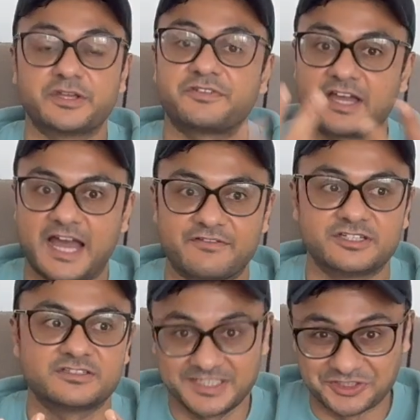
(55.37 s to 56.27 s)
If I
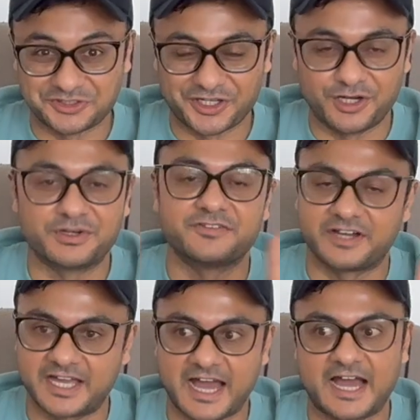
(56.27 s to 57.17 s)
haven't, here you go. And if
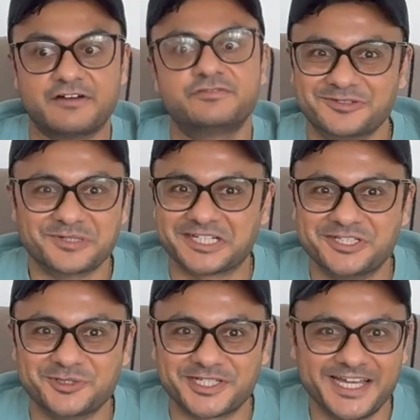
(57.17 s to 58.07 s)
I have, we're gonna
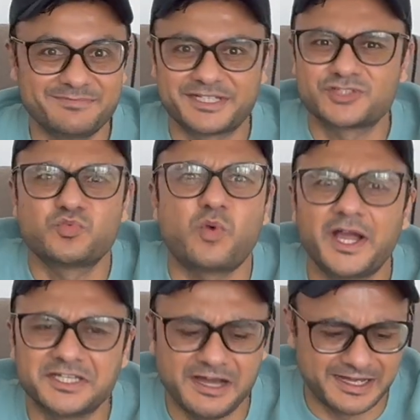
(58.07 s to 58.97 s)
do it again because
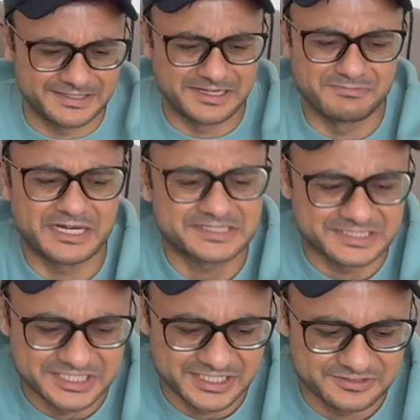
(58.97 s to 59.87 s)
why not?
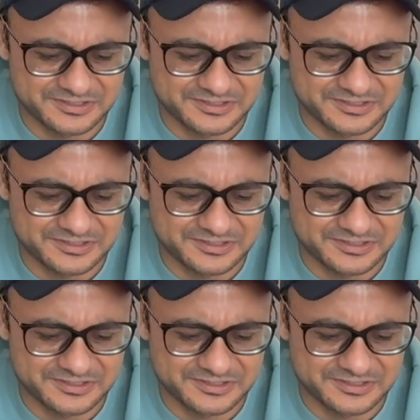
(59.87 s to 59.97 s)
Unboxing channel.